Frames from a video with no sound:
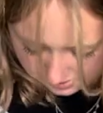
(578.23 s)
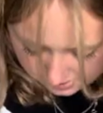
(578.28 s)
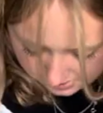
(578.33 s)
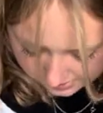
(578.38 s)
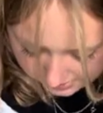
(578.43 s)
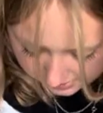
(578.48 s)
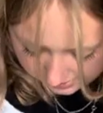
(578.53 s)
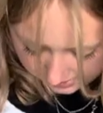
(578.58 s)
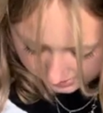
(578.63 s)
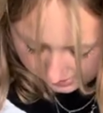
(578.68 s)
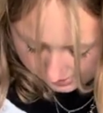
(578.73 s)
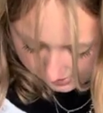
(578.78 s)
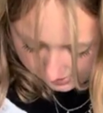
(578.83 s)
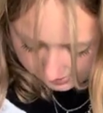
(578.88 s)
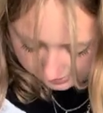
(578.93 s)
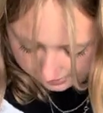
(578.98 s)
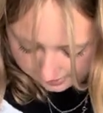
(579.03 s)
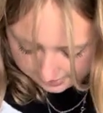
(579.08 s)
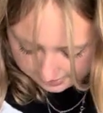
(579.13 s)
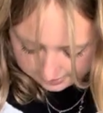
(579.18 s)
and it
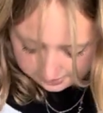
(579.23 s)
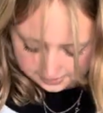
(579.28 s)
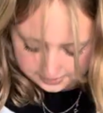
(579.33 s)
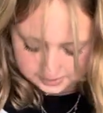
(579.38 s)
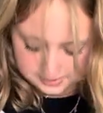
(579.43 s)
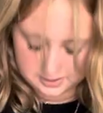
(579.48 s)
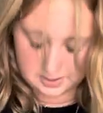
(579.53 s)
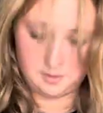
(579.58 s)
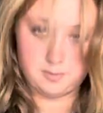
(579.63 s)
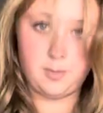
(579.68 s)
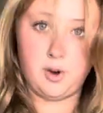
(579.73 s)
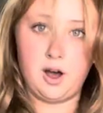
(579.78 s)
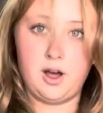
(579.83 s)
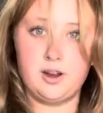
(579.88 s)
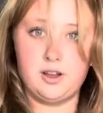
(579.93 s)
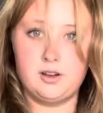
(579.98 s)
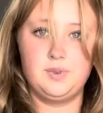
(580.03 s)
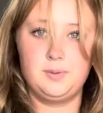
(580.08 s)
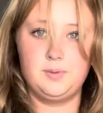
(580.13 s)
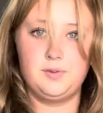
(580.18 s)
had like this like
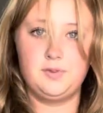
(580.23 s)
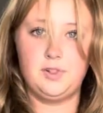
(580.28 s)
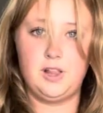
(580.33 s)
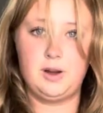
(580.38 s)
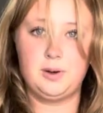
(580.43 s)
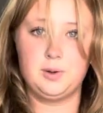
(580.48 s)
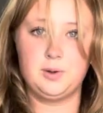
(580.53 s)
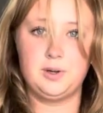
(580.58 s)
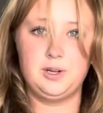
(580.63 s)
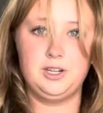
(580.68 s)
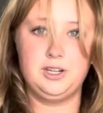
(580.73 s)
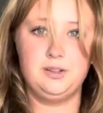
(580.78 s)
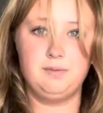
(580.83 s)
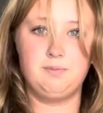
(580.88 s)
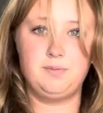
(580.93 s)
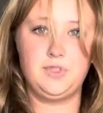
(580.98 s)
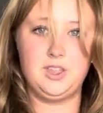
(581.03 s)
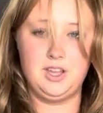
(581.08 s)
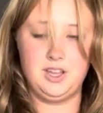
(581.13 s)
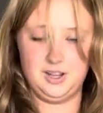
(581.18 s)
bottom flowery
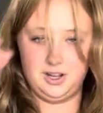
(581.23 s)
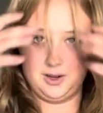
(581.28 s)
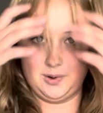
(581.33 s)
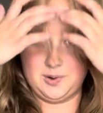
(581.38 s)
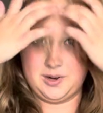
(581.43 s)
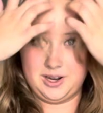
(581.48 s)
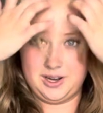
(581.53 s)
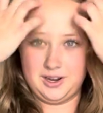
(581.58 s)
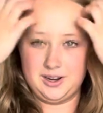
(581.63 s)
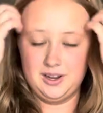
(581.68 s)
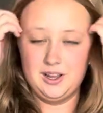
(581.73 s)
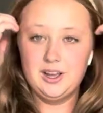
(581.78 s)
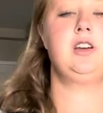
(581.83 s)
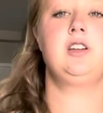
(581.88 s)
thing going on.